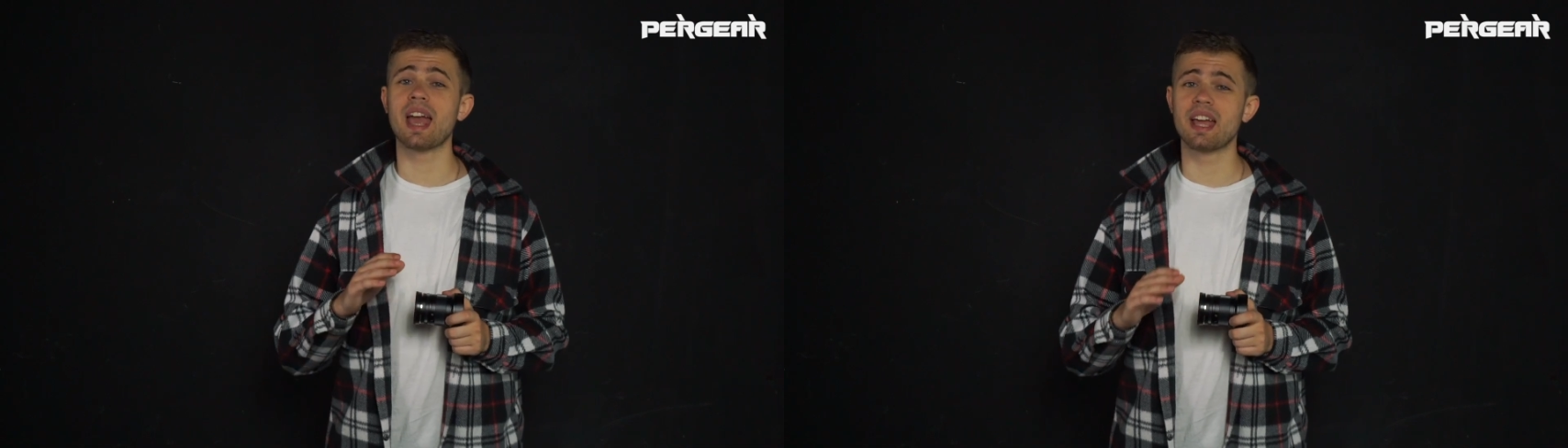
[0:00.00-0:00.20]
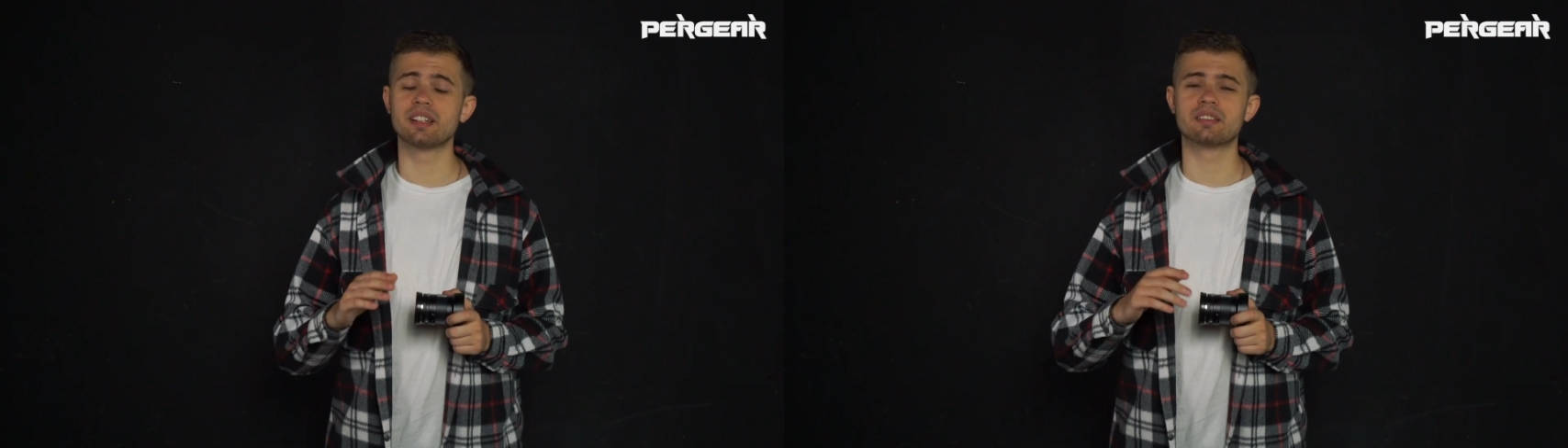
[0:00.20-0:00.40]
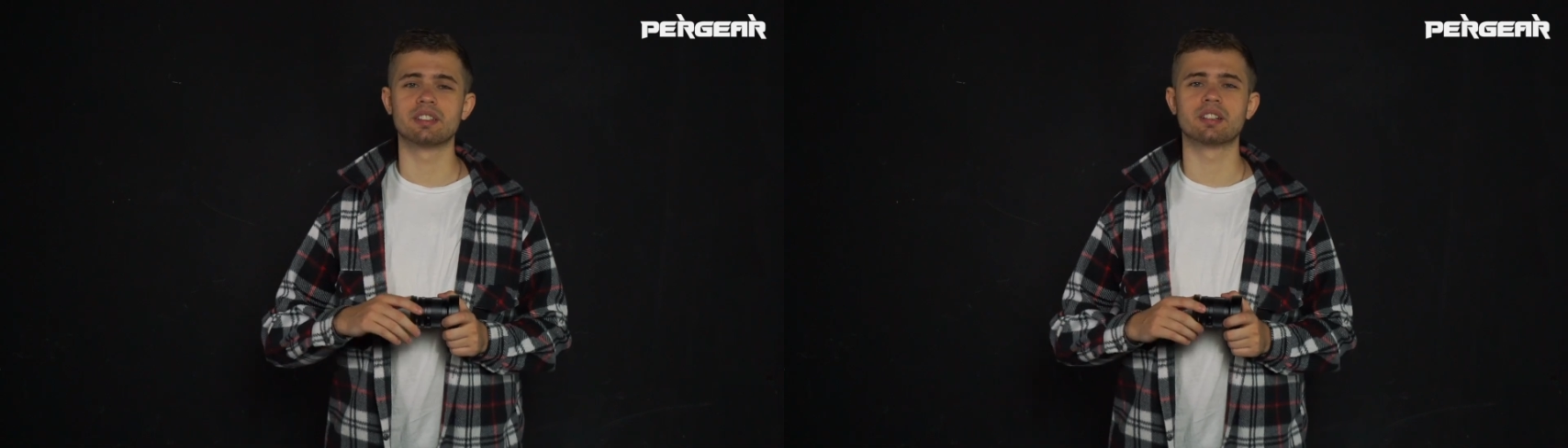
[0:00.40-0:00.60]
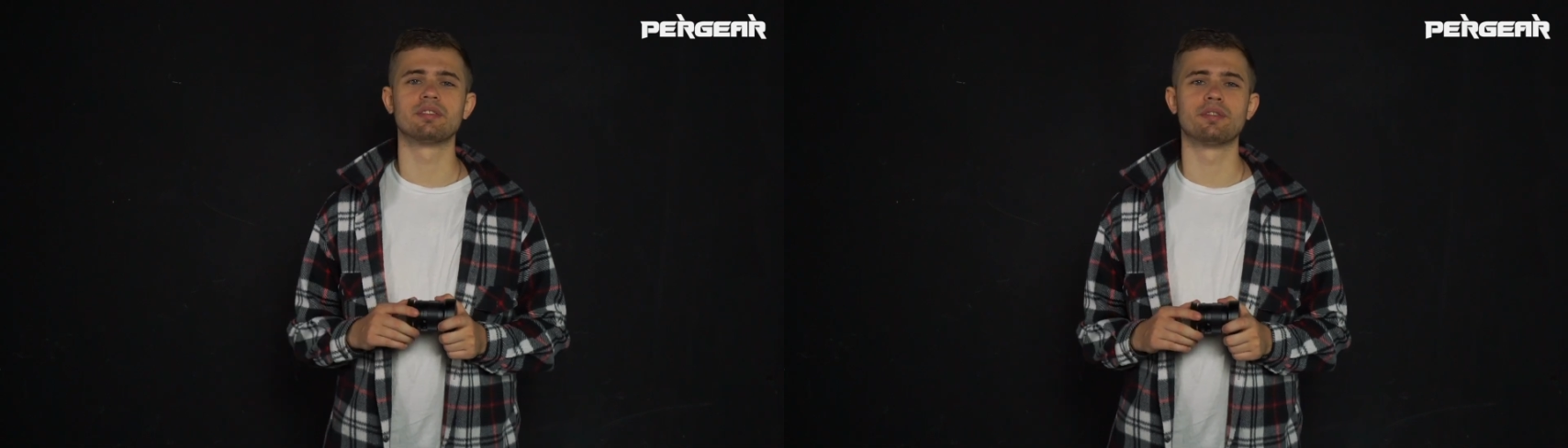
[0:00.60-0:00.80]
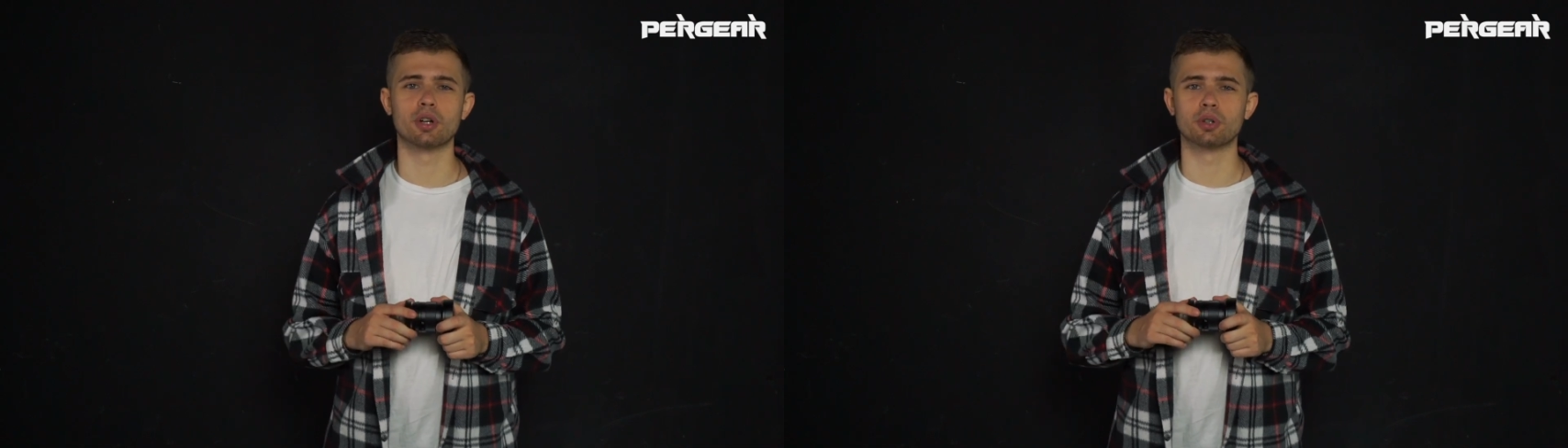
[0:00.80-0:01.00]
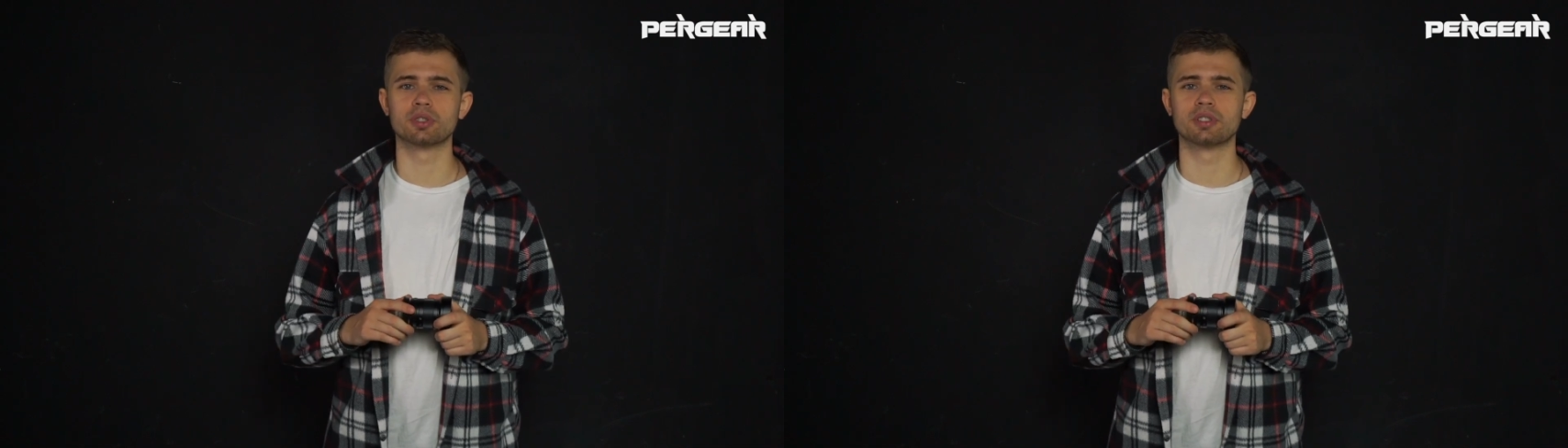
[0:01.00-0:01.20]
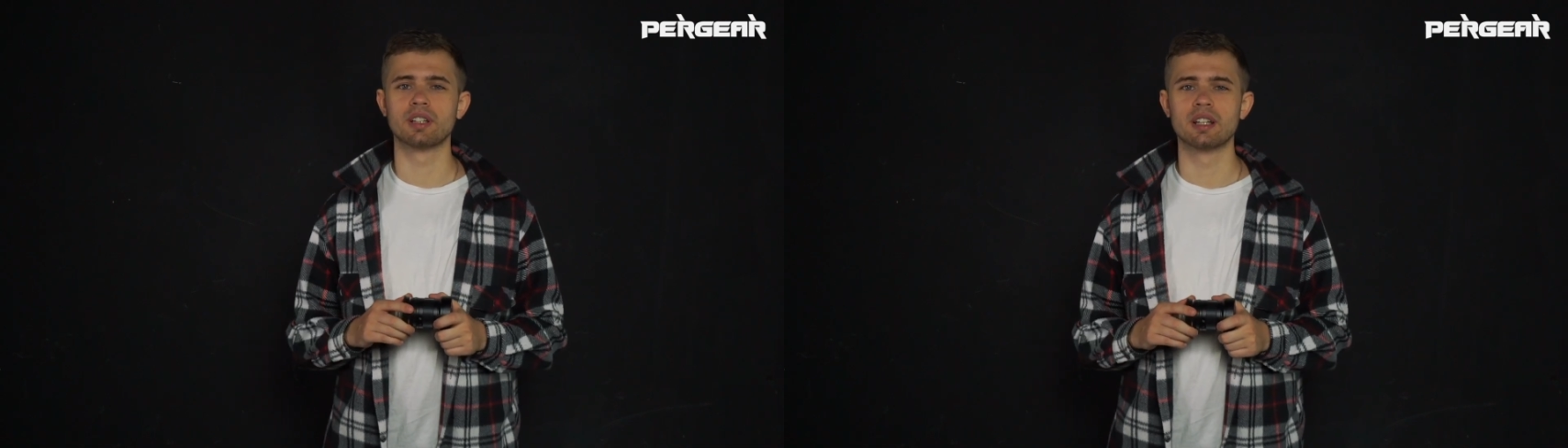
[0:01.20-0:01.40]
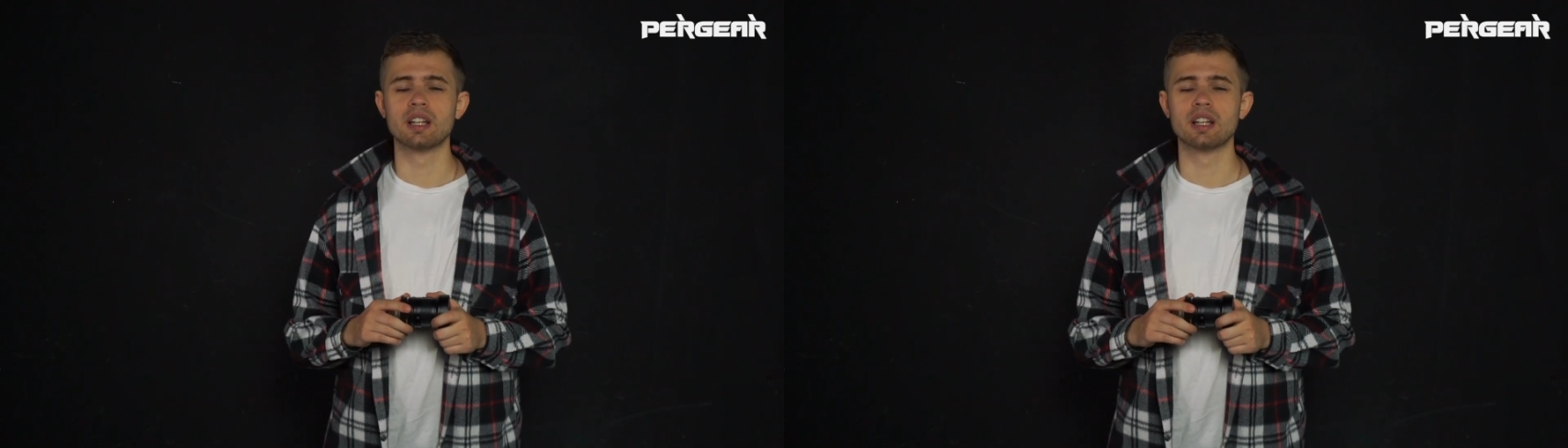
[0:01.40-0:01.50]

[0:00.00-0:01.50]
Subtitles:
any critical photos.